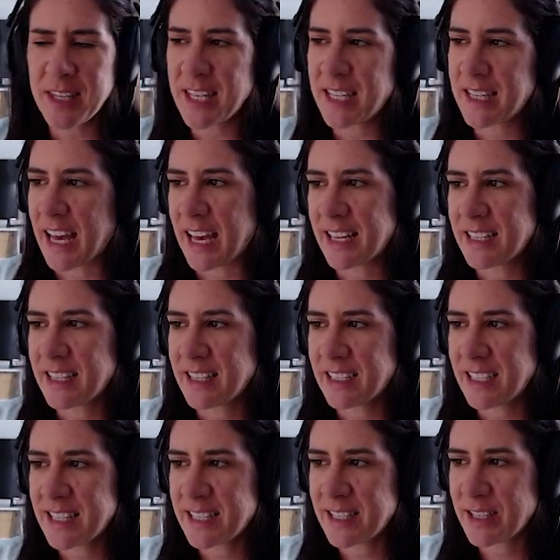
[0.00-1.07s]
like that. It
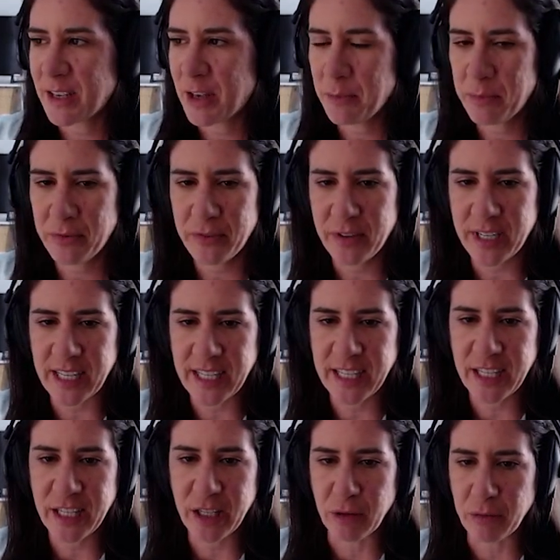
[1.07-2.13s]
looks pretty
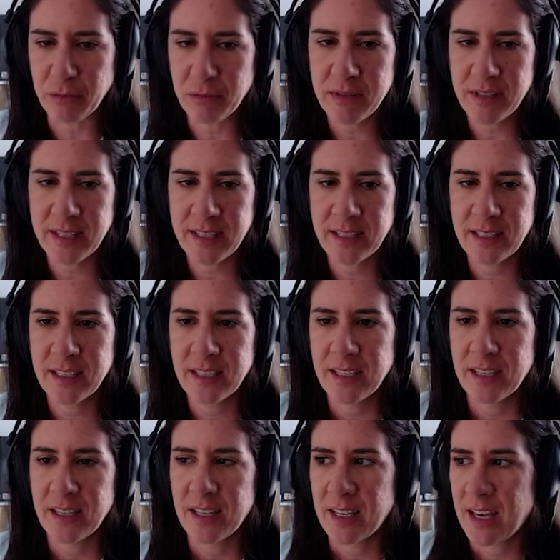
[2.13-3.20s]
cute.
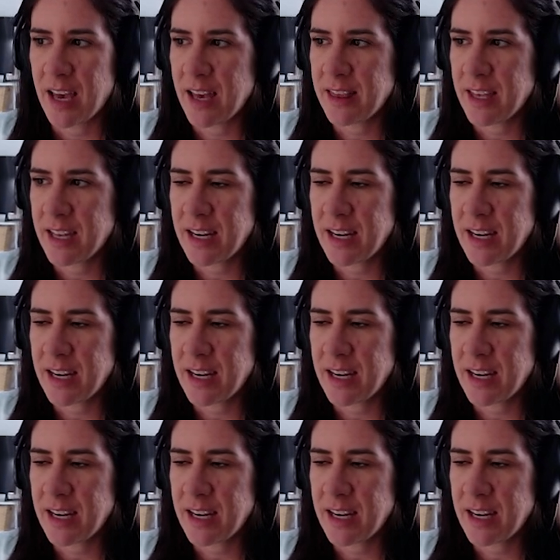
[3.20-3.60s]
And then